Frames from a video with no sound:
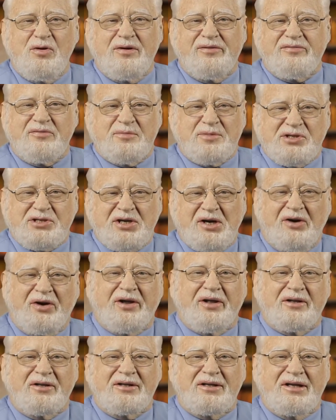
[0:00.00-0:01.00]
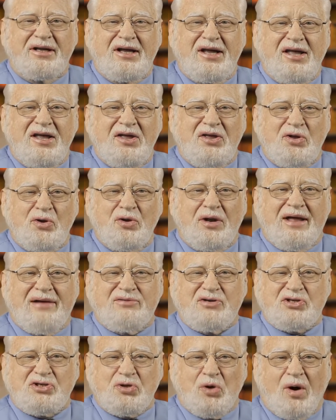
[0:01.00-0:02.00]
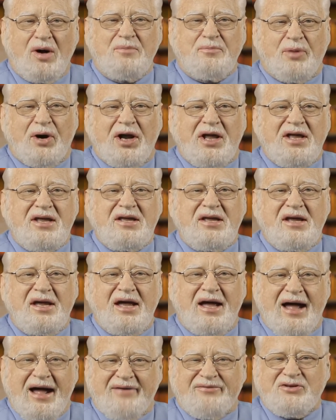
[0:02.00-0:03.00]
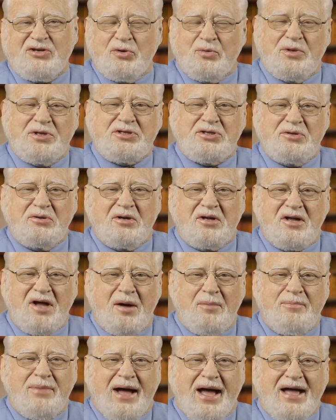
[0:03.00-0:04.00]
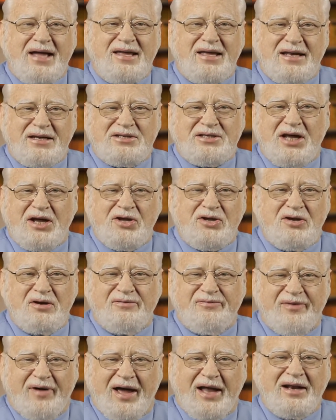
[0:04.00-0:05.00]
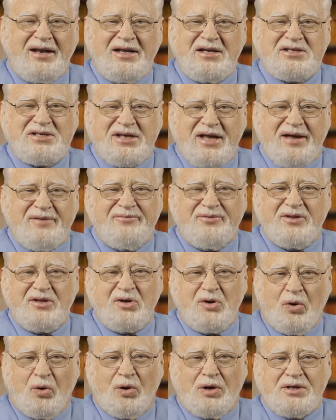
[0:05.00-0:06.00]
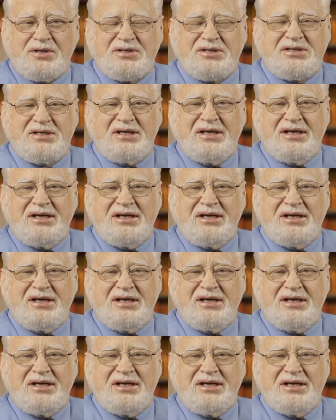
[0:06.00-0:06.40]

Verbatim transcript: of the material, You'll have a short break, after which you'll come back and take your final exam for the course.